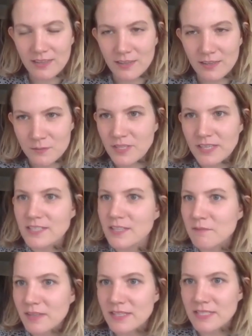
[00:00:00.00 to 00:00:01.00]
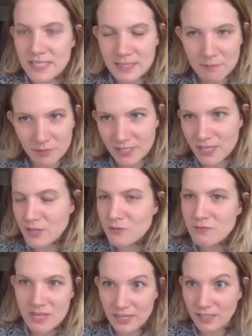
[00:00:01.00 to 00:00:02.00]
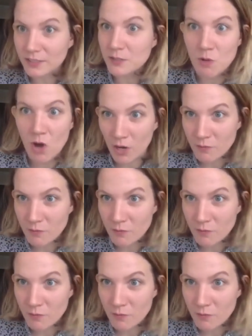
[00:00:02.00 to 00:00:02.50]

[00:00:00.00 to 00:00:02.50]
that there was like something deeply uniquely wrong